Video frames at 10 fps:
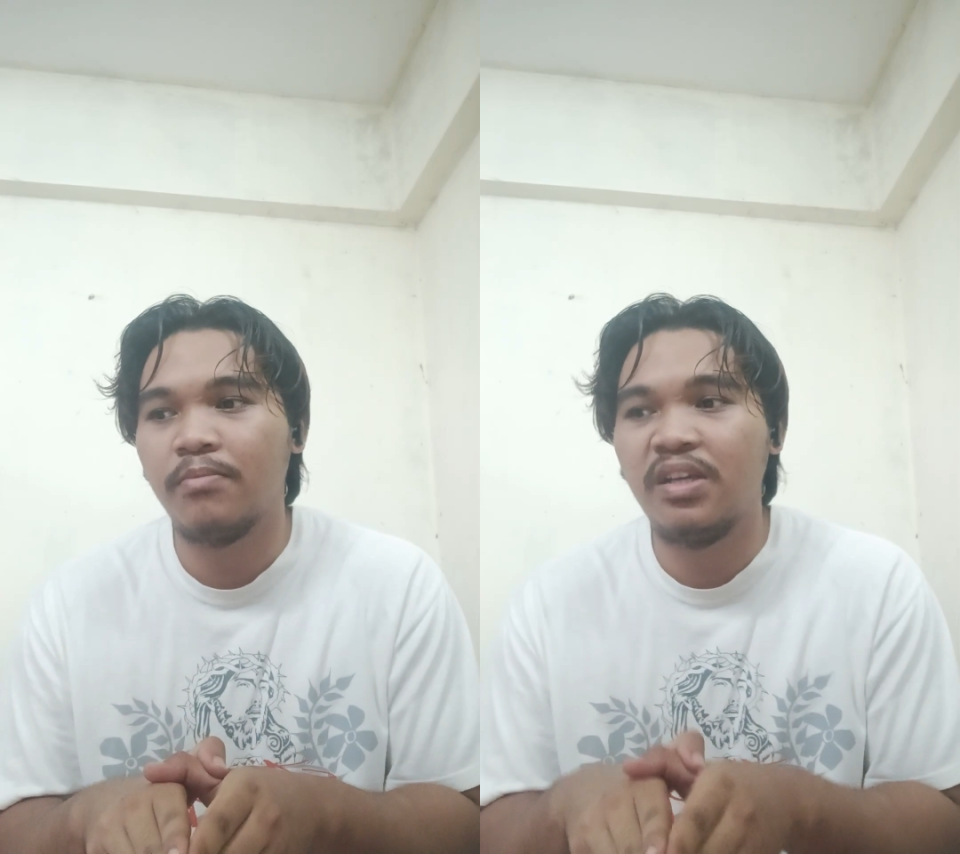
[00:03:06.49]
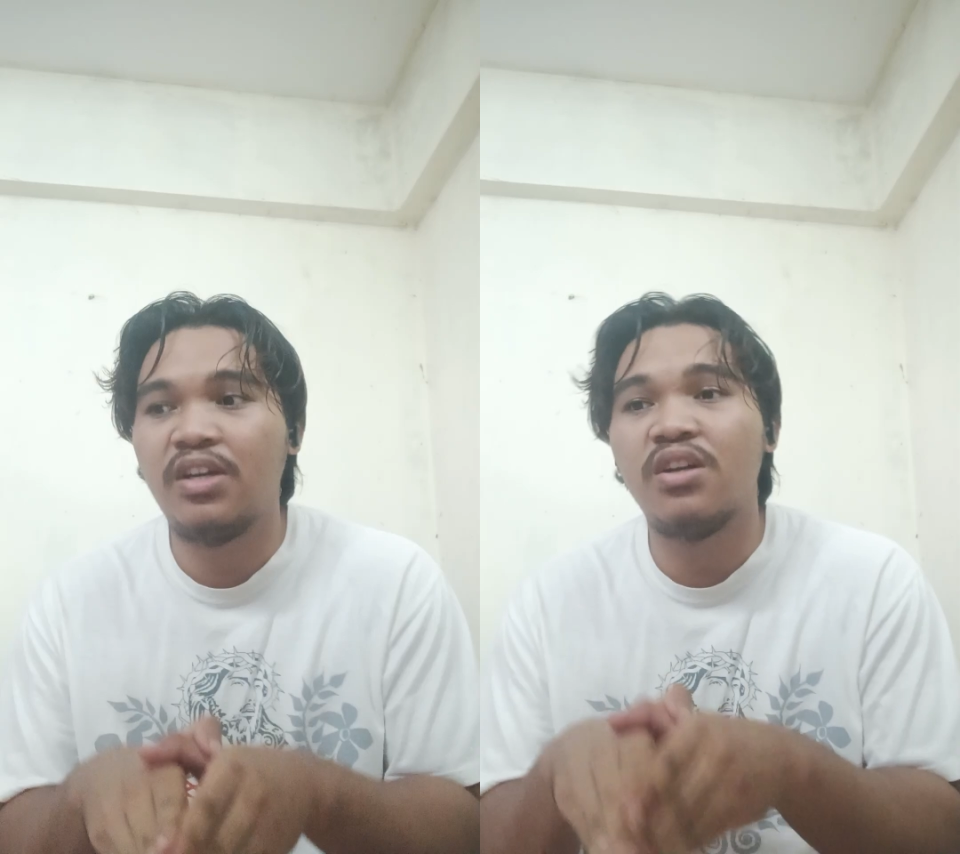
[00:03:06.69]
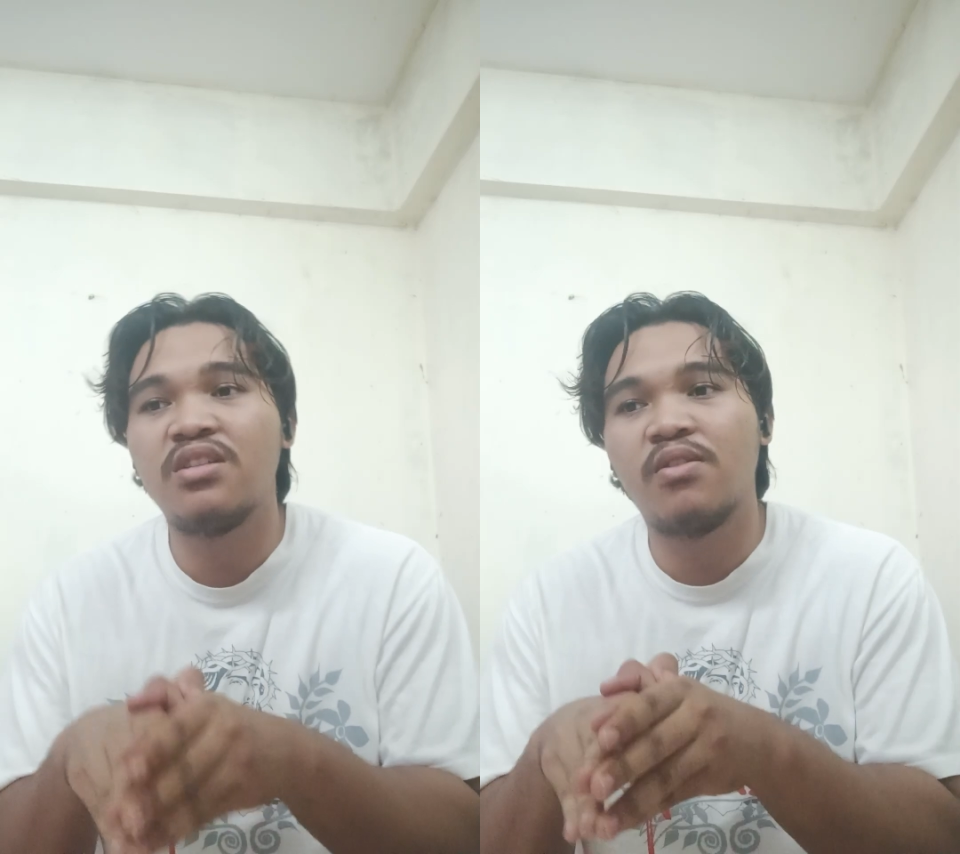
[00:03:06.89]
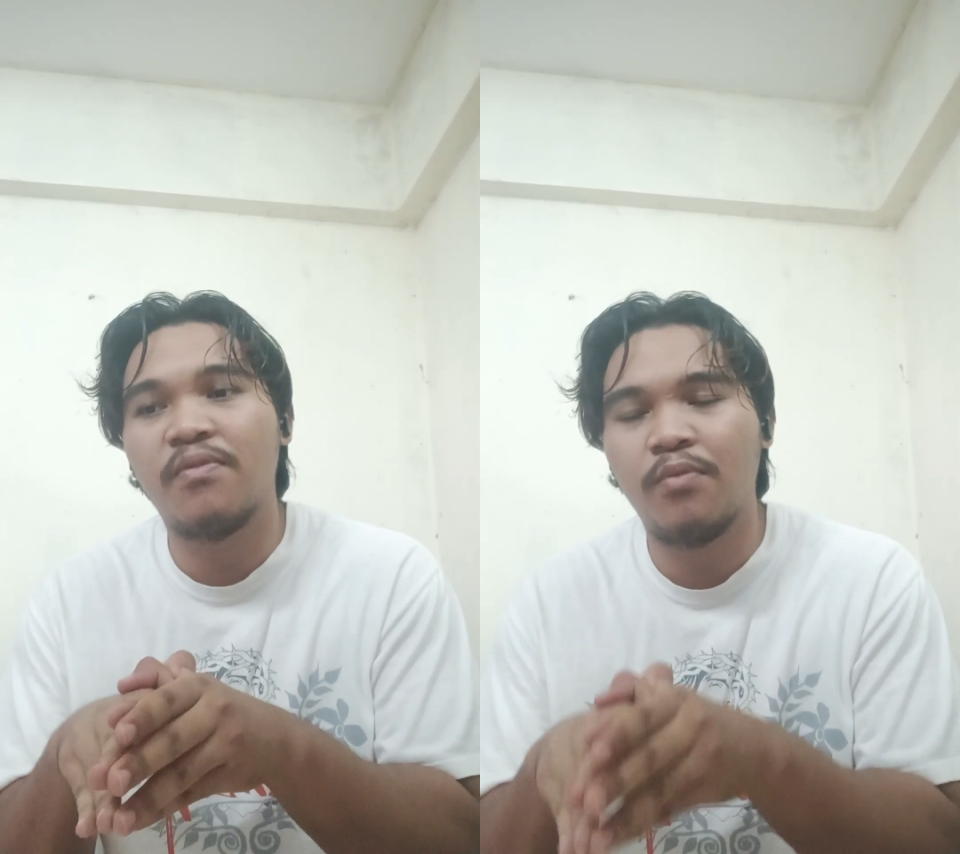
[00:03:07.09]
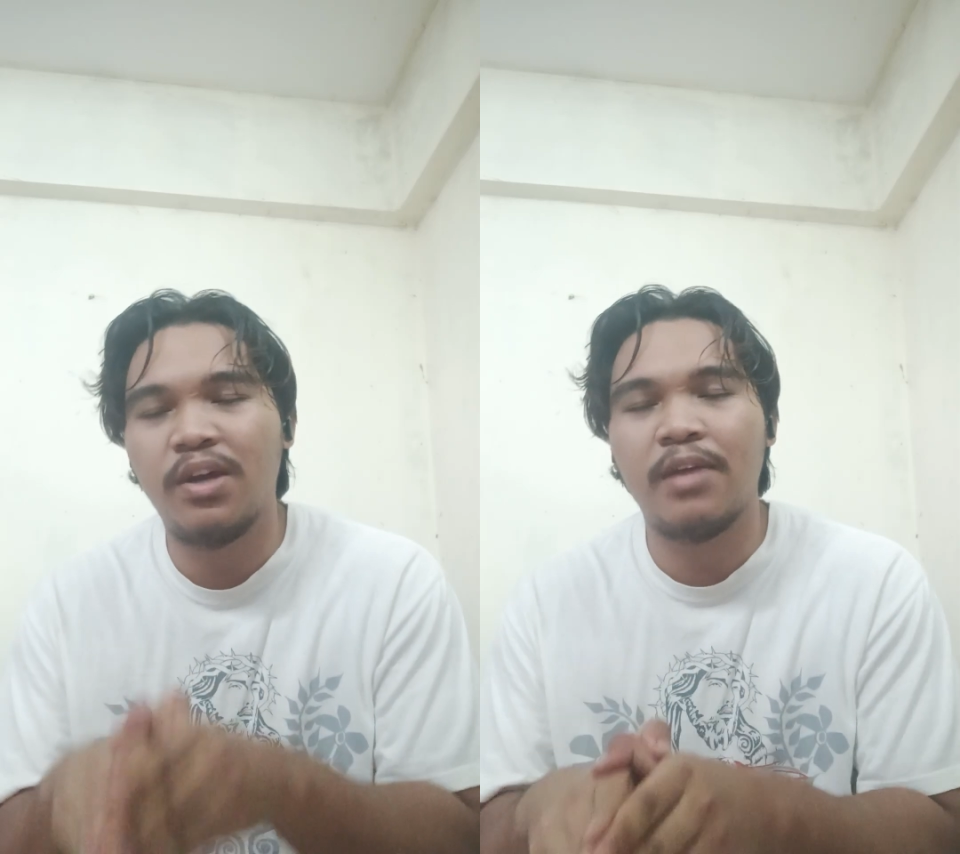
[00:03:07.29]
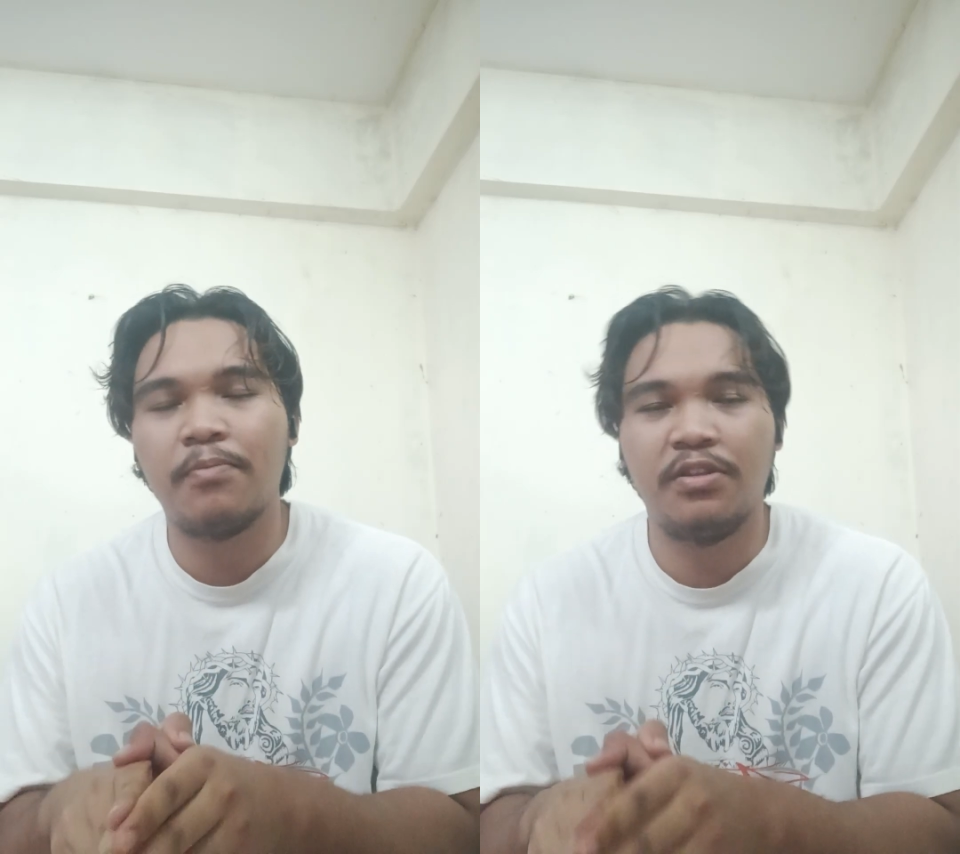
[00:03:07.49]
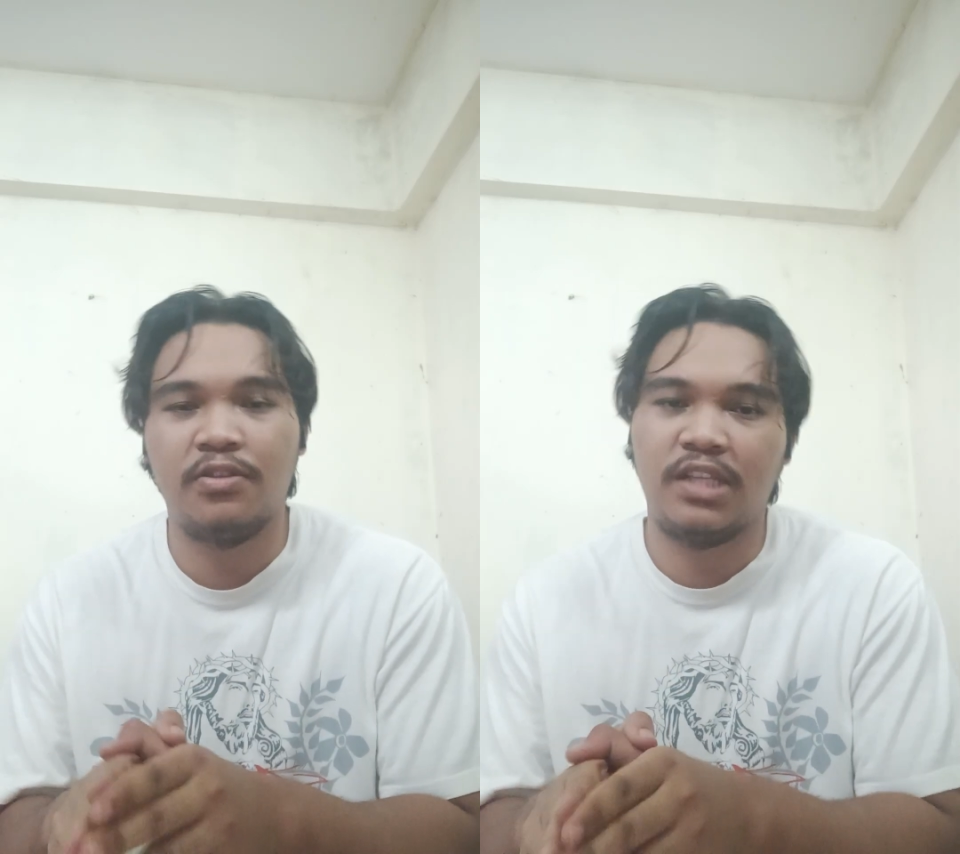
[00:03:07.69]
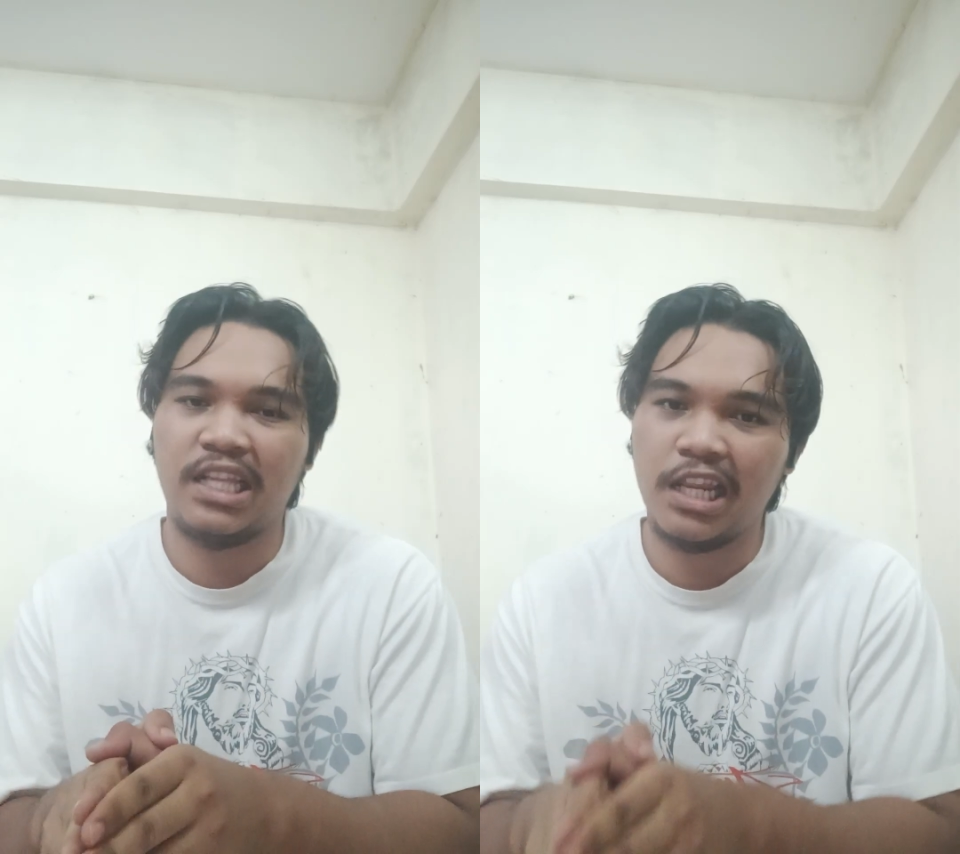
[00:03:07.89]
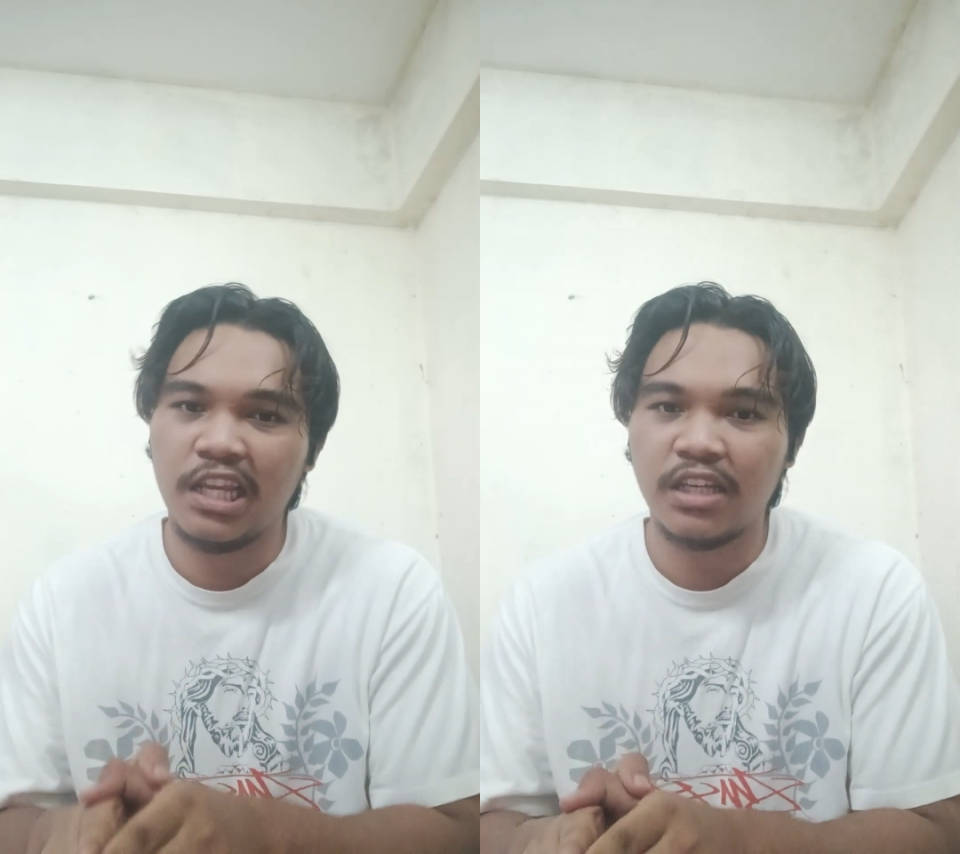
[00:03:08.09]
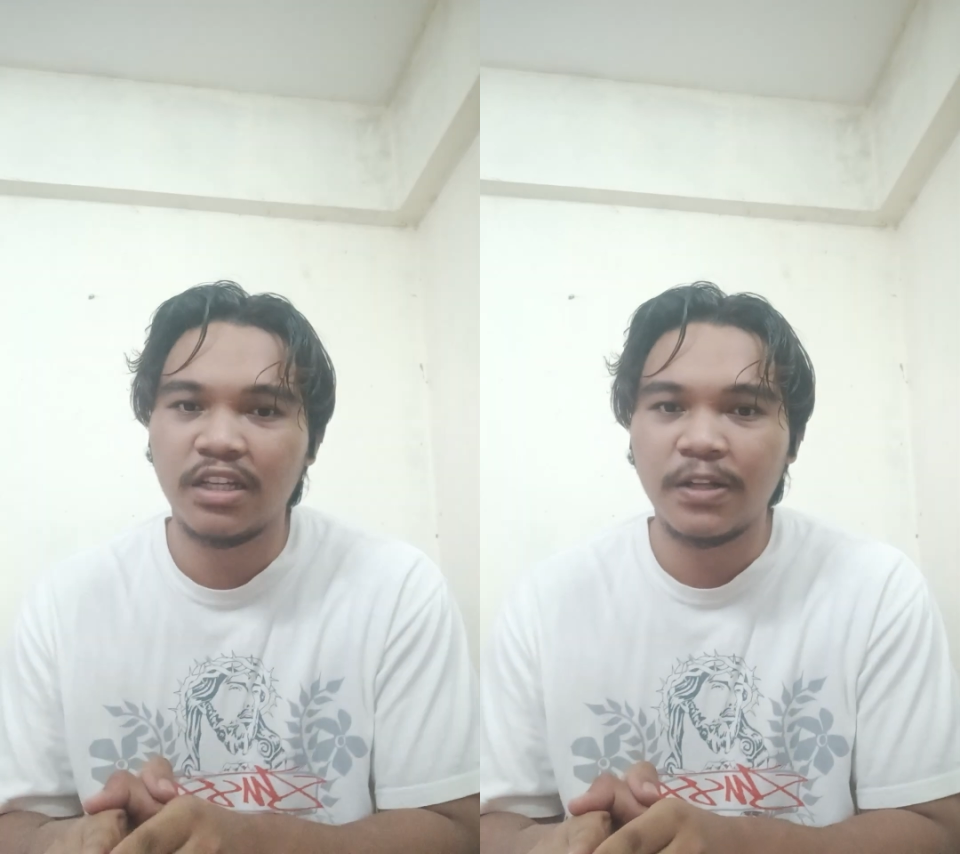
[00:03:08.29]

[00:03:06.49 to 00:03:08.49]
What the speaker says: because of what happened to Titanic.